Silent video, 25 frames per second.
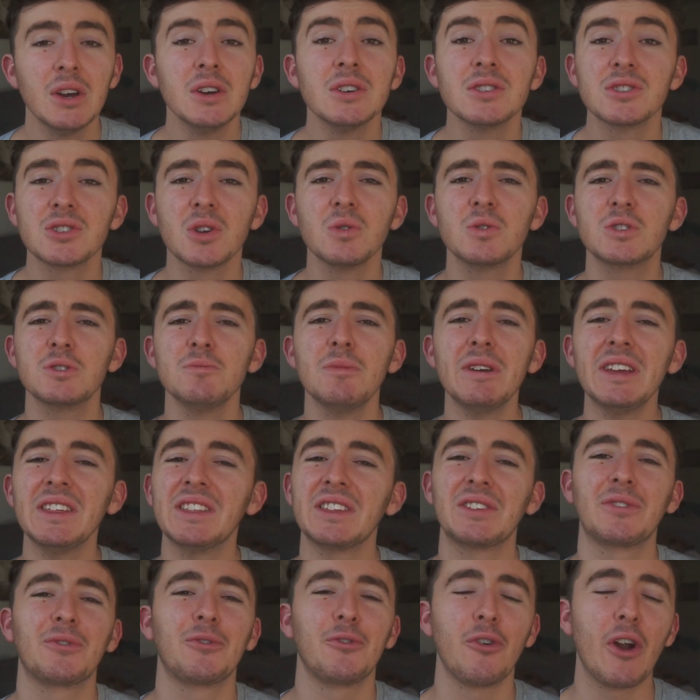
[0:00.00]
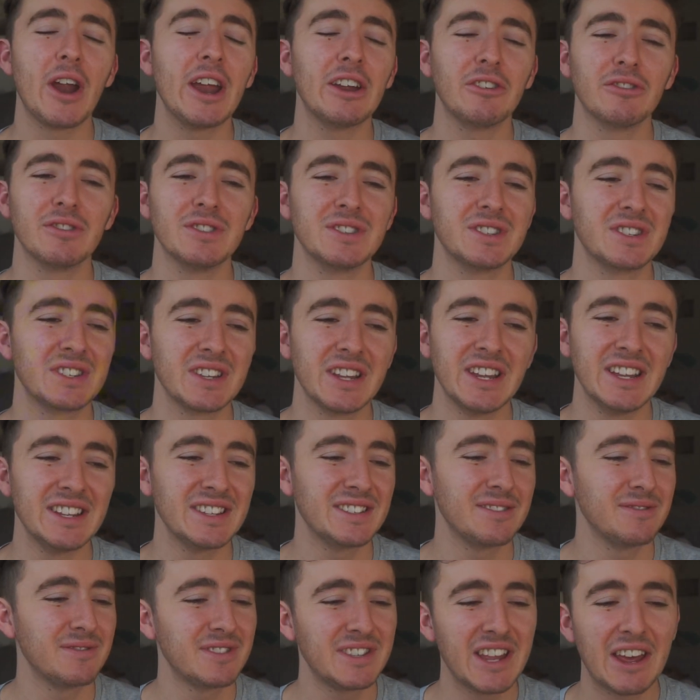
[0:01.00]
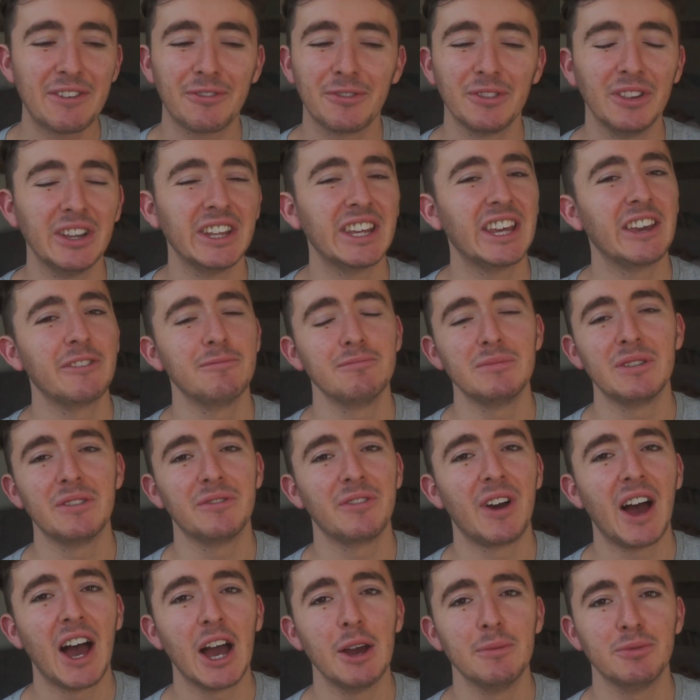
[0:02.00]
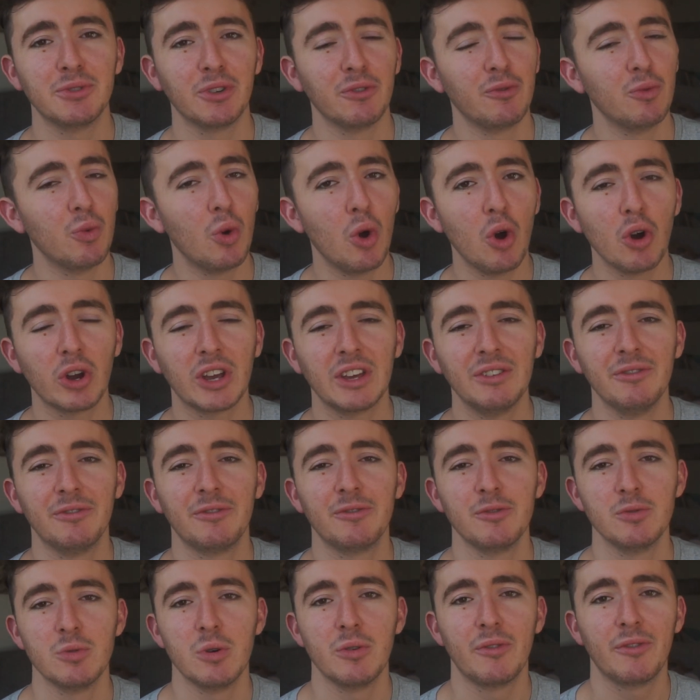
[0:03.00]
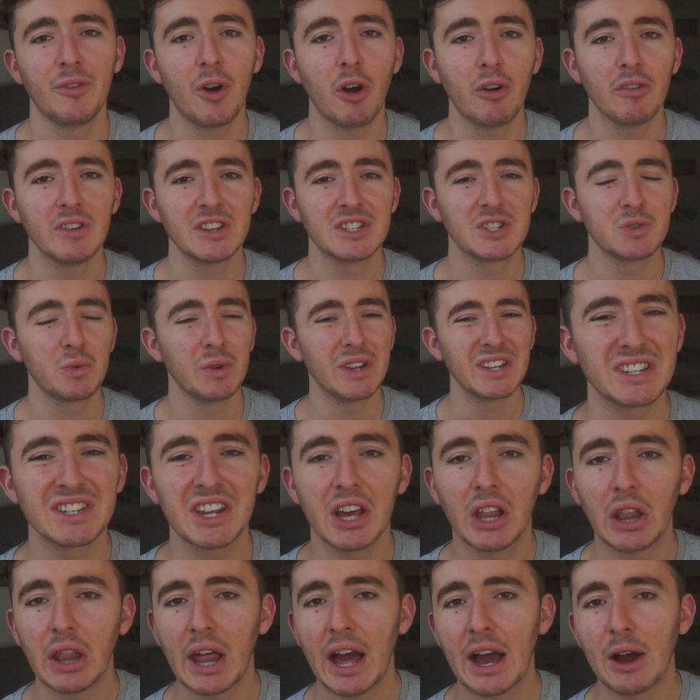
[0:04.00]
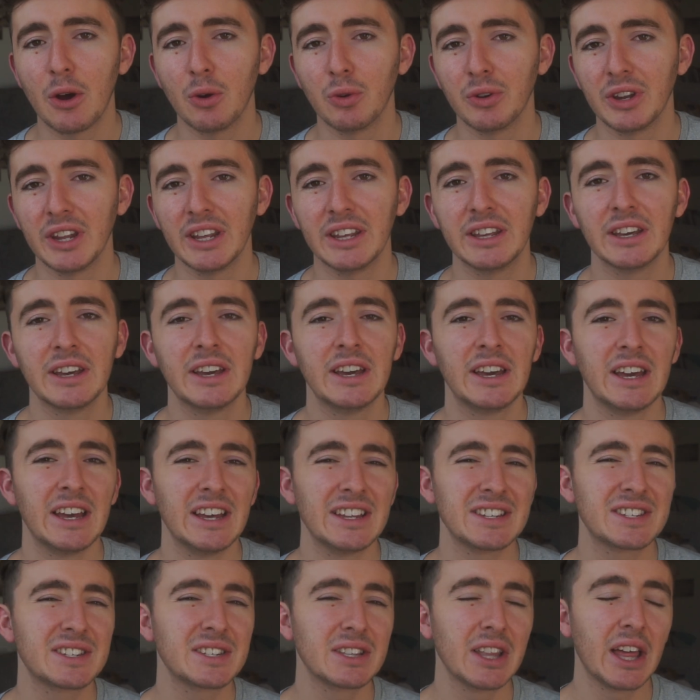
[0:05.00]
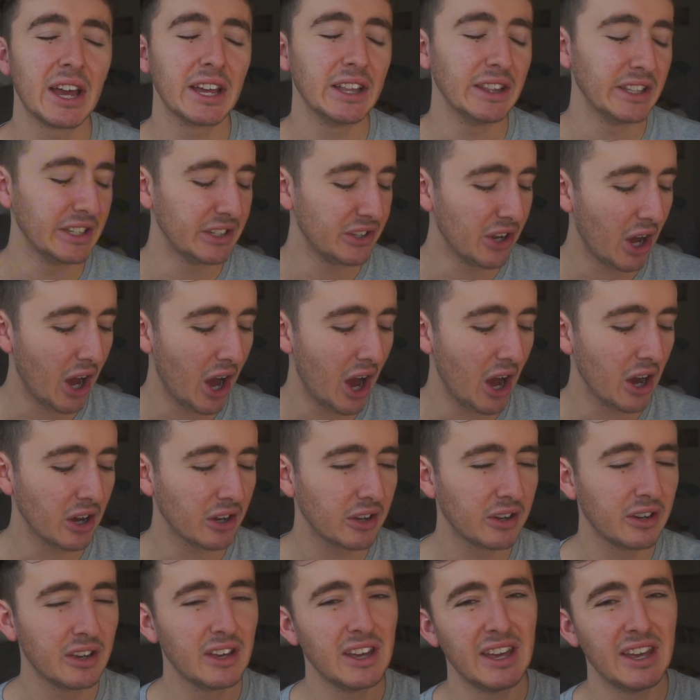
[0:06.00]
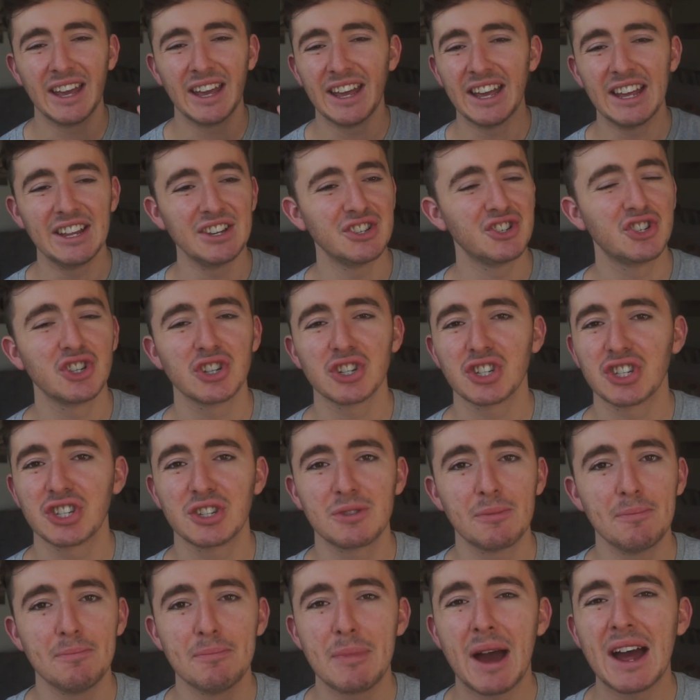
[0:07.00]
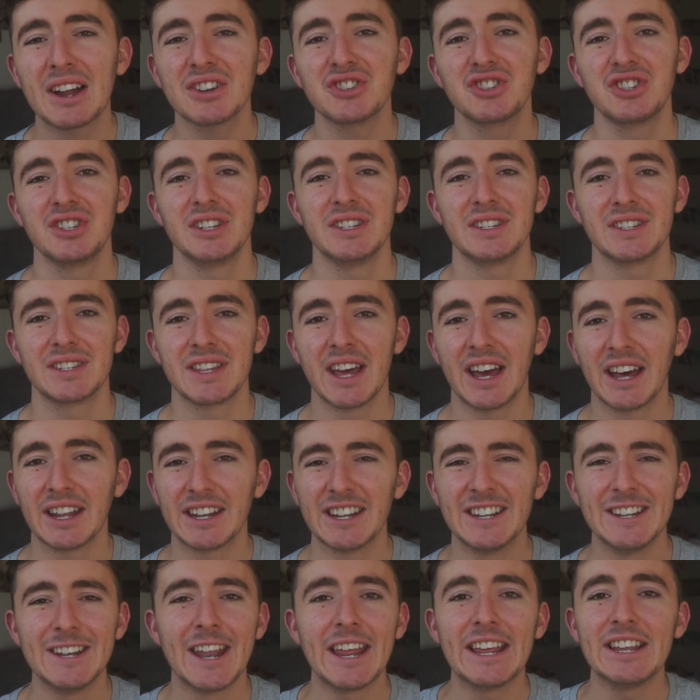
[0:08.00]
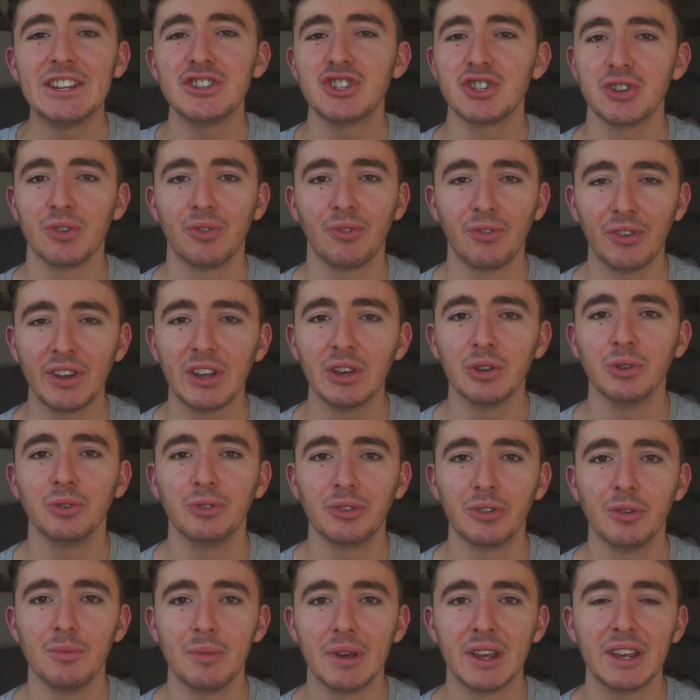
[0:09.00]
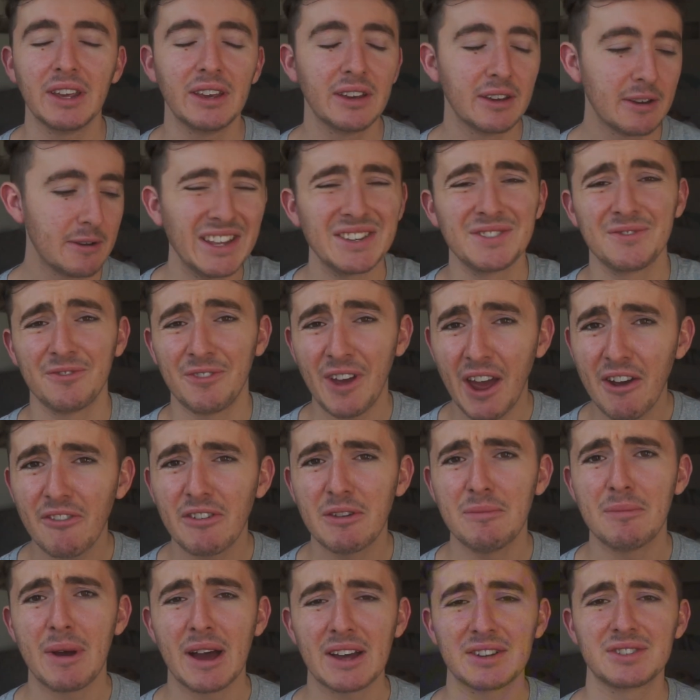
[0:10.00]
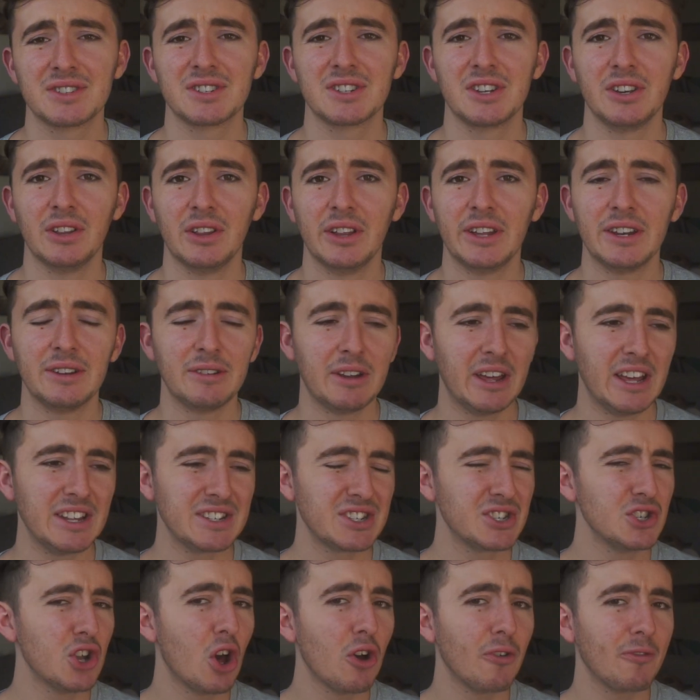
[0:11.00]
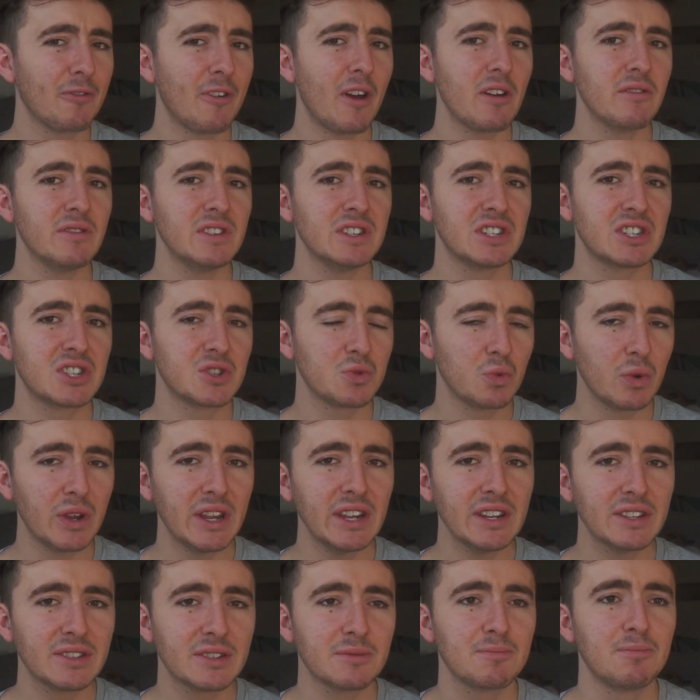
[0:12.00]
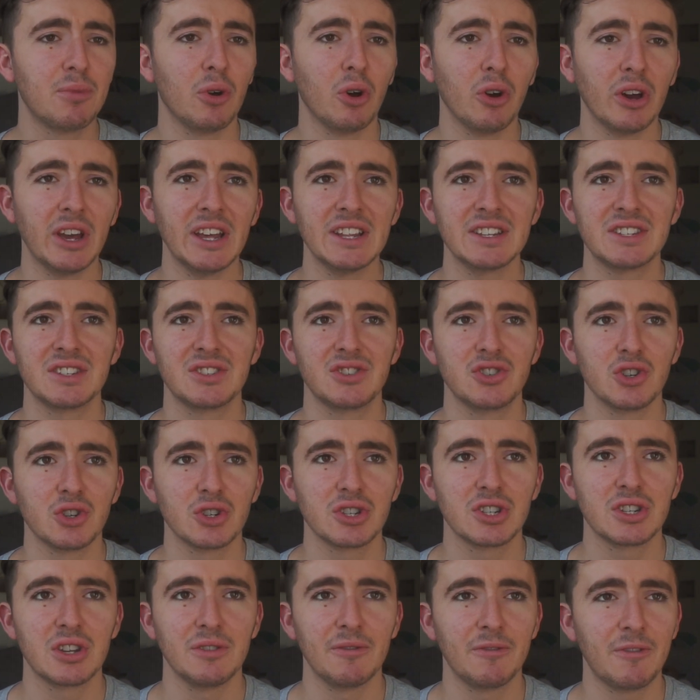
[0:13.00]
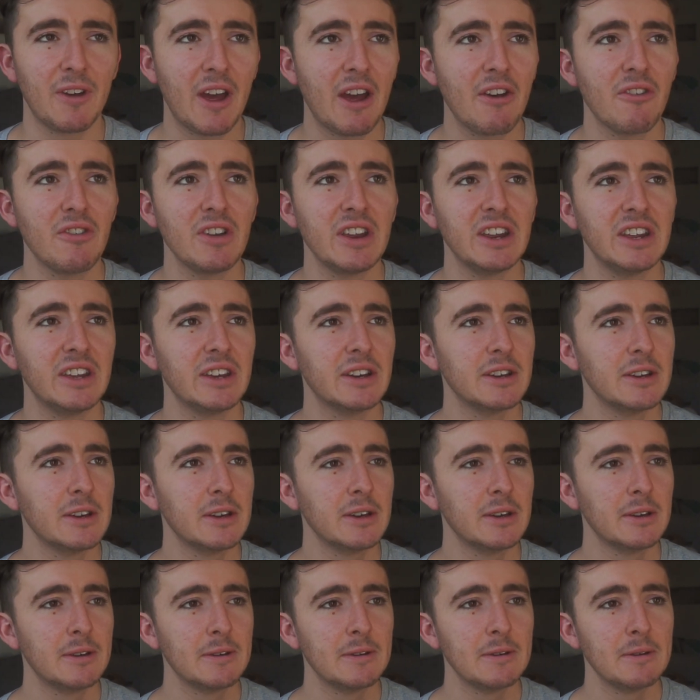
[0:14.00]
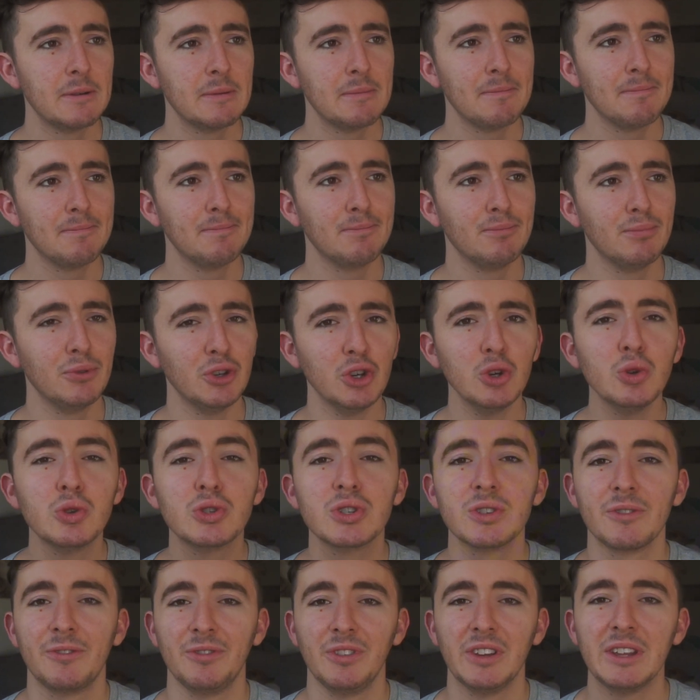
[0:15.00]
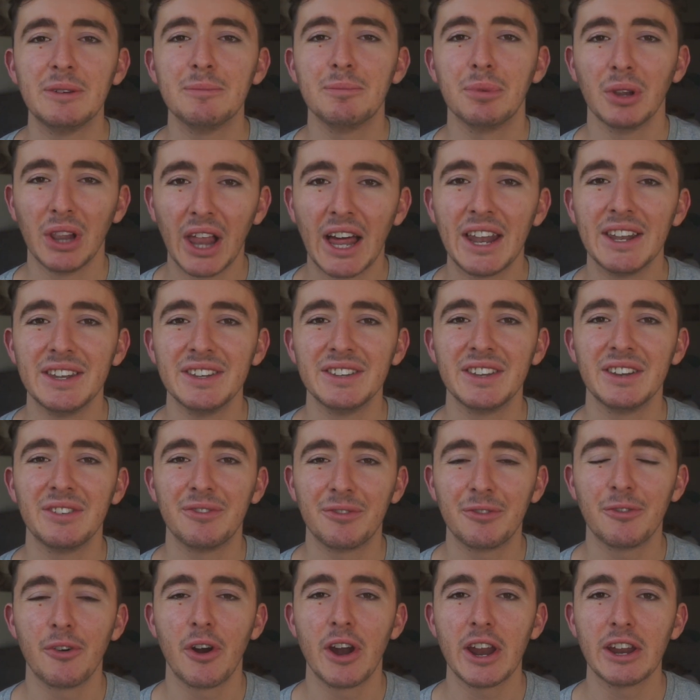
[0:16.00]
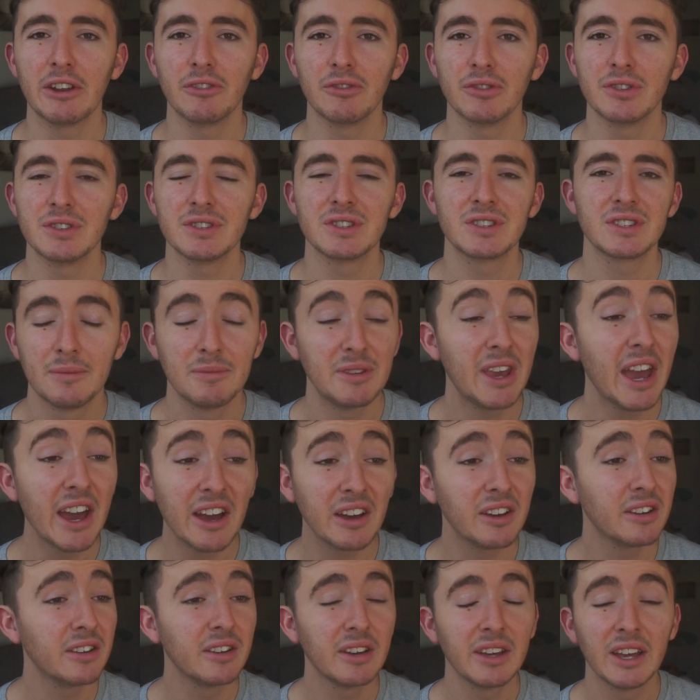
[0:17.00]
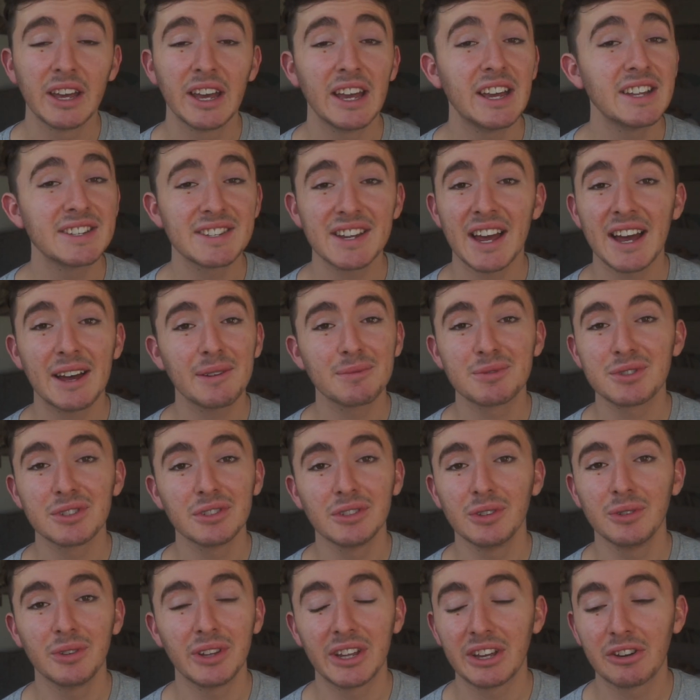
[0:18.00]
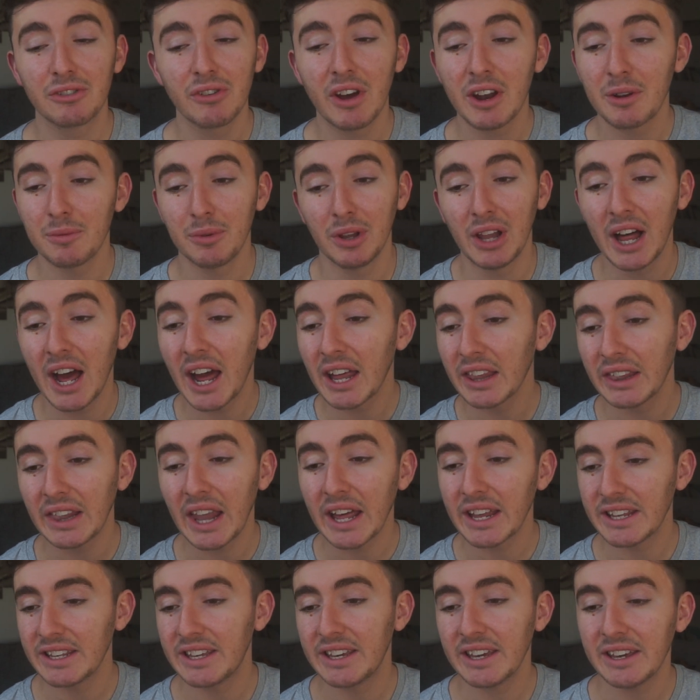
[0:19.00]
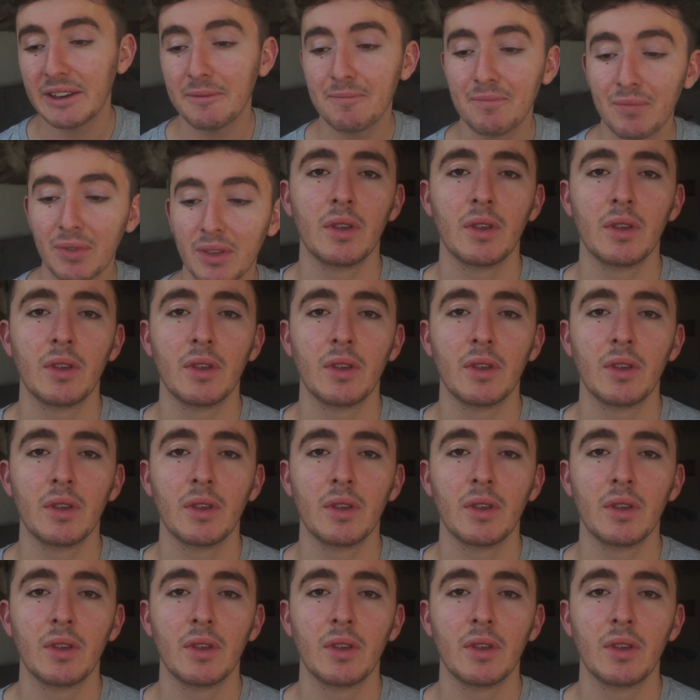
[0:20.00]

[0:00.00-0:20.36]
So to me, this fragrance, it's definitely giving me vibes of walking through a forest when it's cloudy, it's slightly dark. It just matches that nature feel to me. It's very masculine, it's not very sweet, but it's just a very beautifully blended fragrance. Yeah, it's absolutely incredible, I like it.